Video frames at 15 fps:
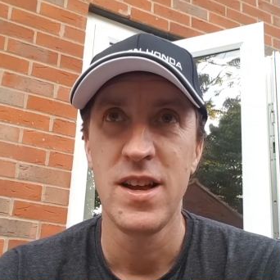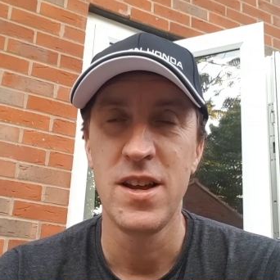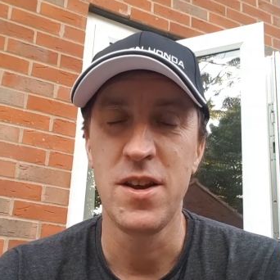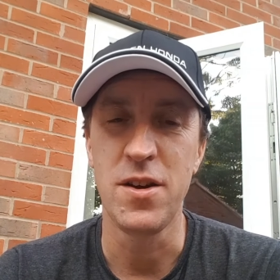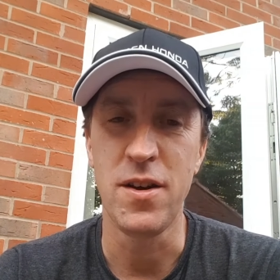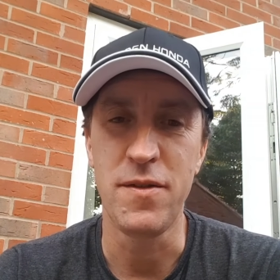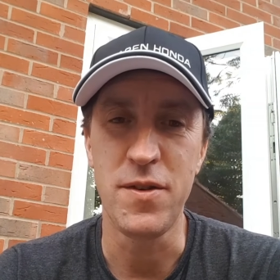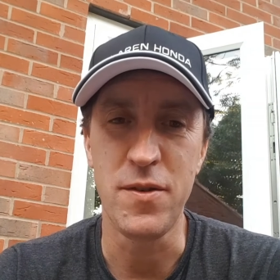
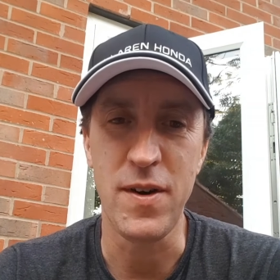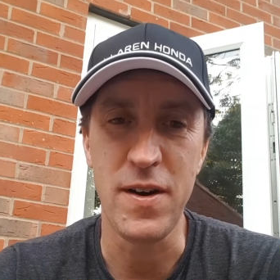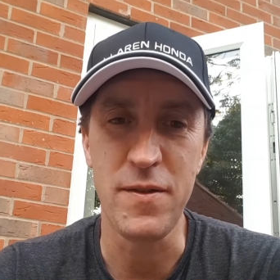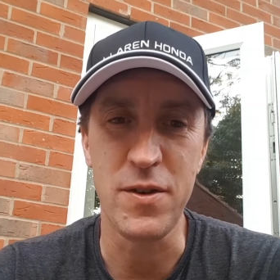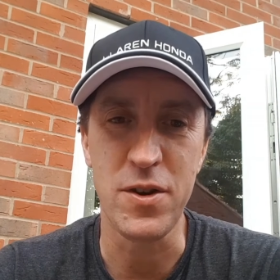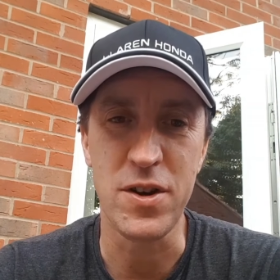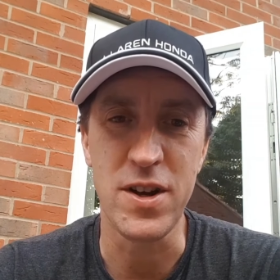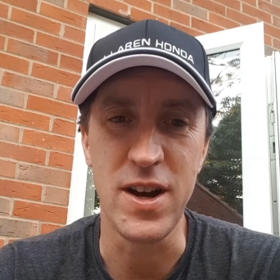Yeah, if you have a
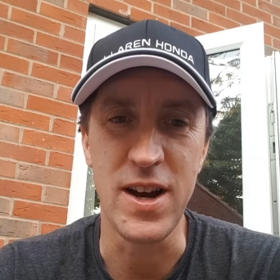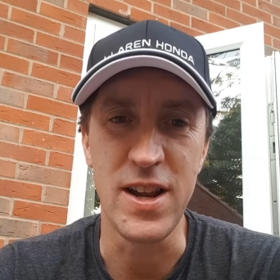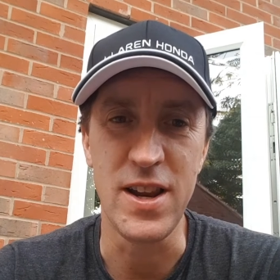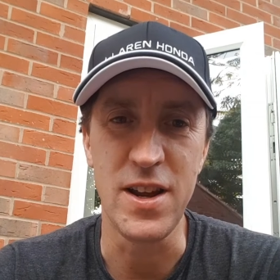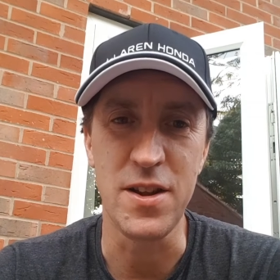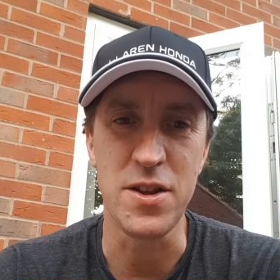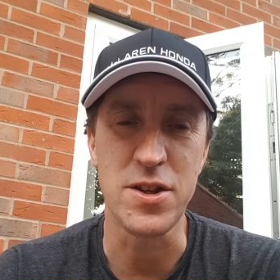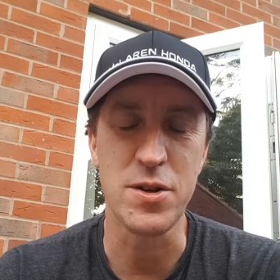look at any
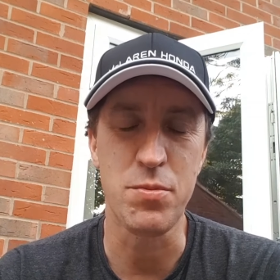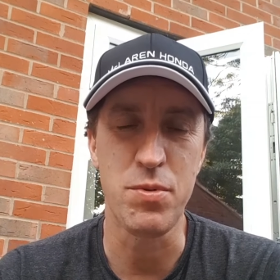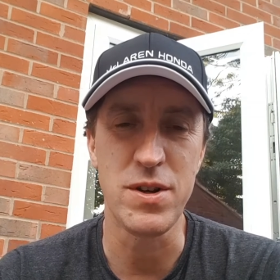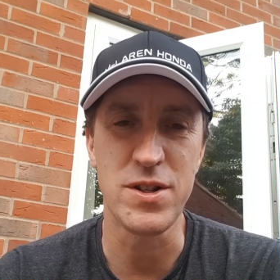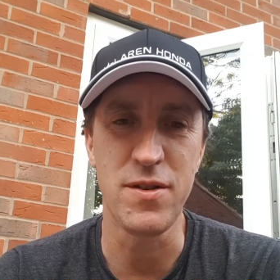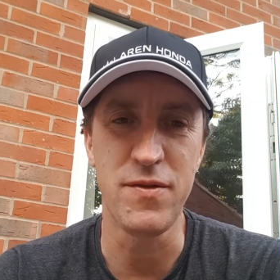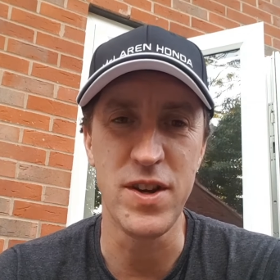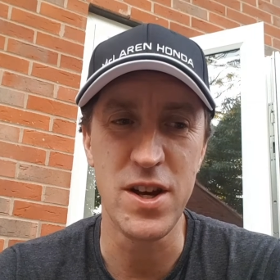other
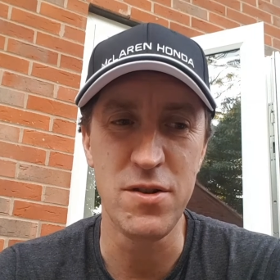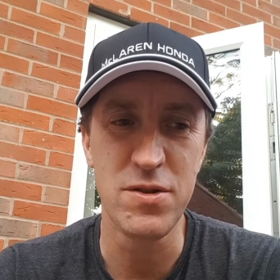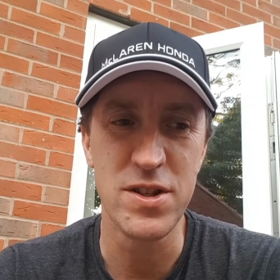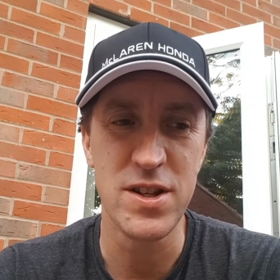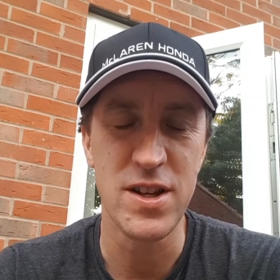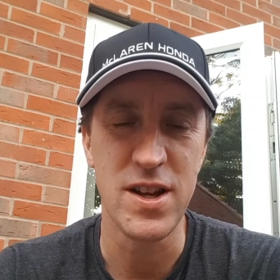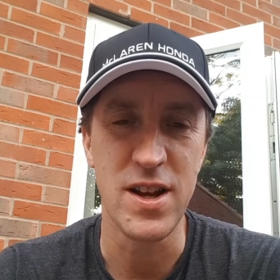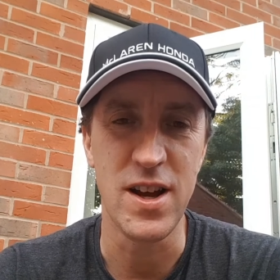suppressor videos,
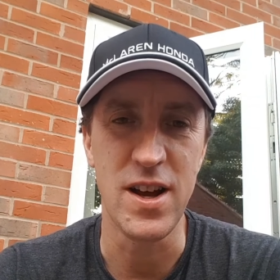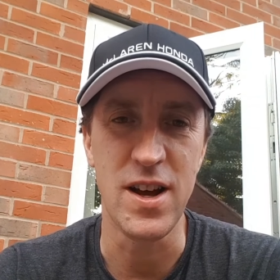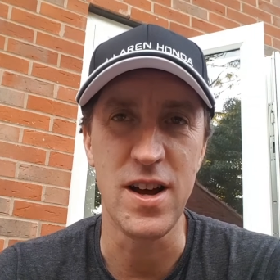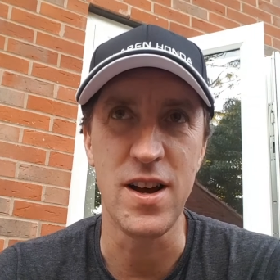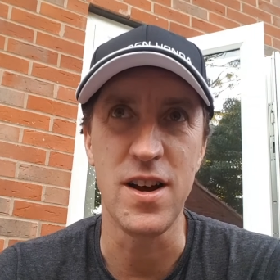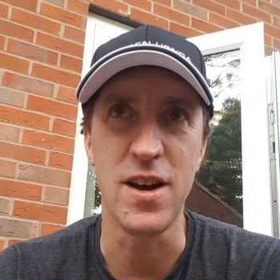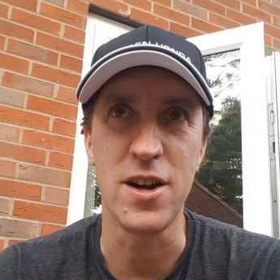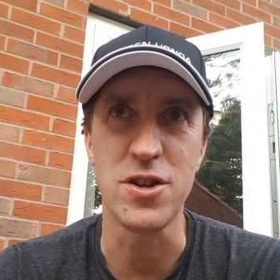
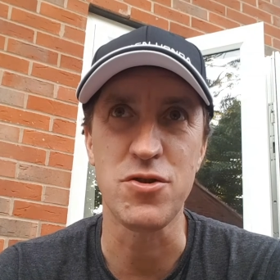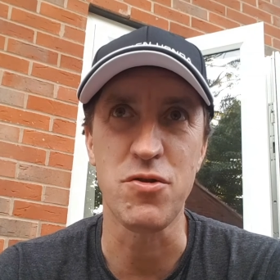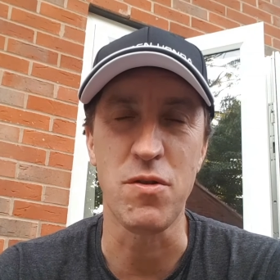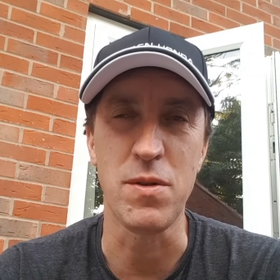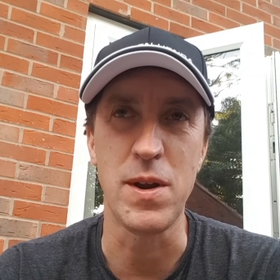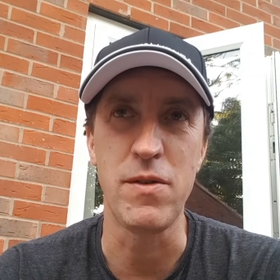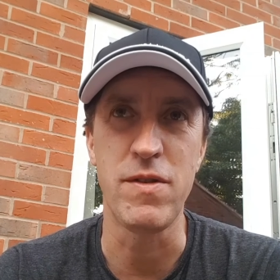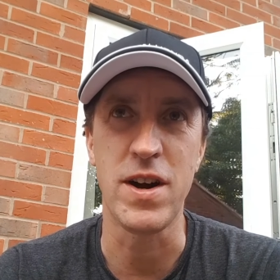I
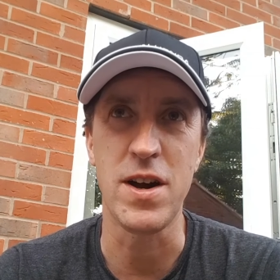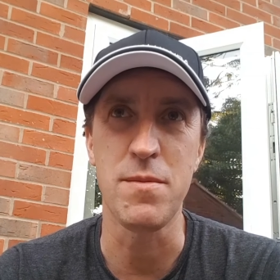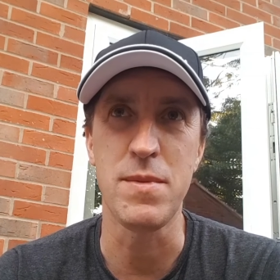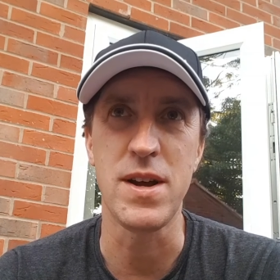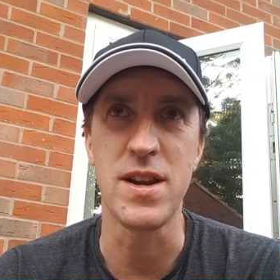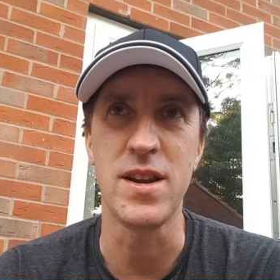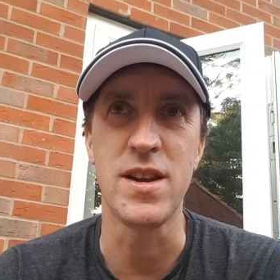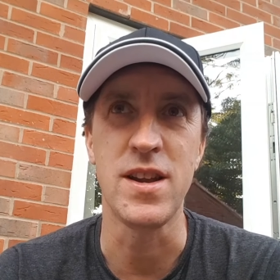strongly
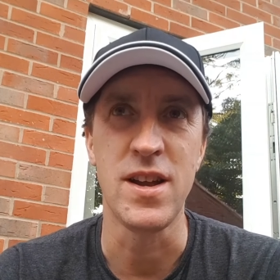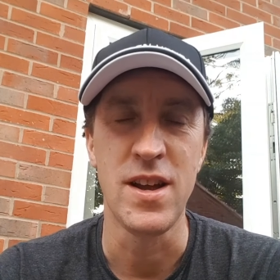recommend